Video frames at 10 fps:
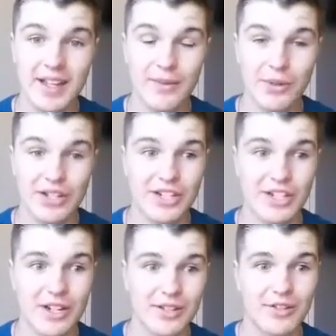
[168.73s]

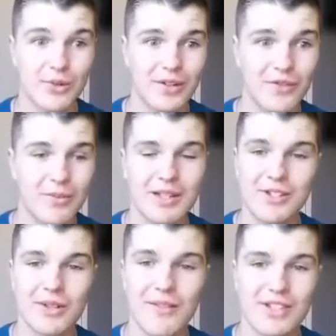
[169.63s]
which 24
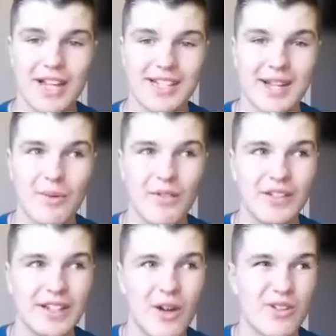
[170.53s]
minutes to 11 seconds, that
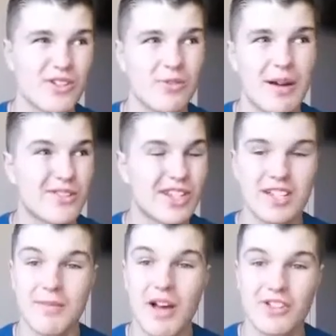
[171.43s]
roughly goes to about
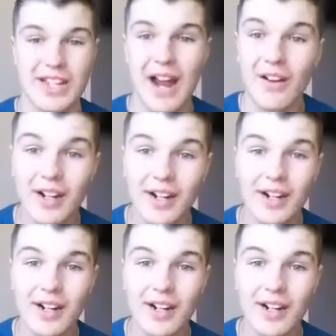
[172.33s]
6 miles an hour,